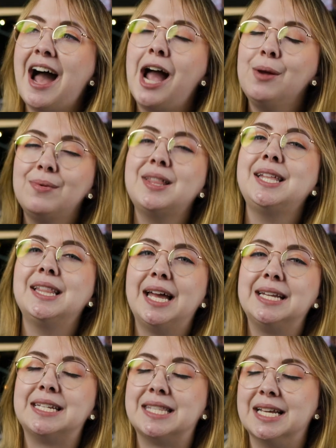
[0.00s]
I really
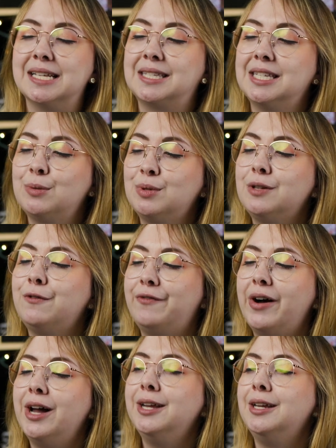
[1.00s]
liked this. This was a
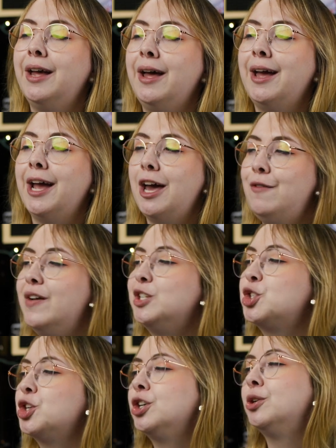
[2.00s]
fun
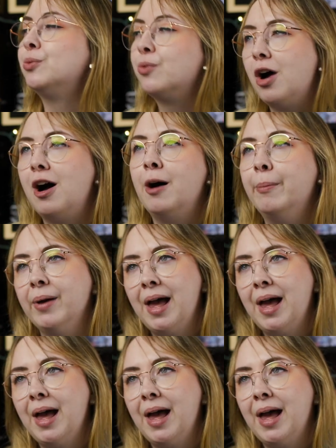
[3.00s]
adventure romp.